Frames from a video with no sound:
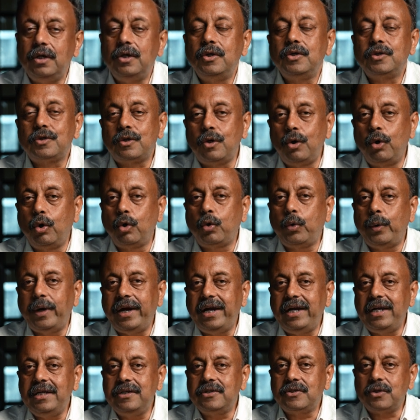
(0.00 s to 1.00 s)
slow
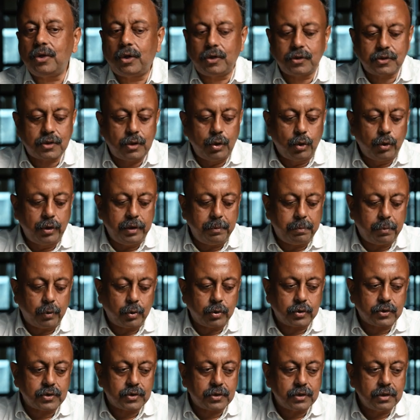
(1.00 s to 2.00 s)
queries or slow
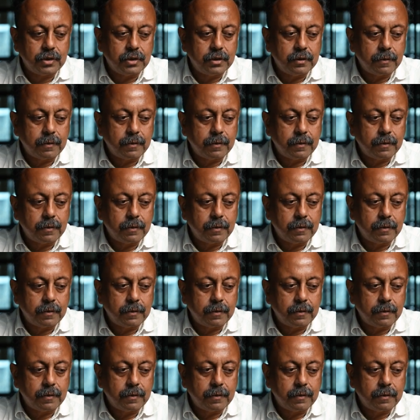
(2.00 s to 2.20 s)
reports.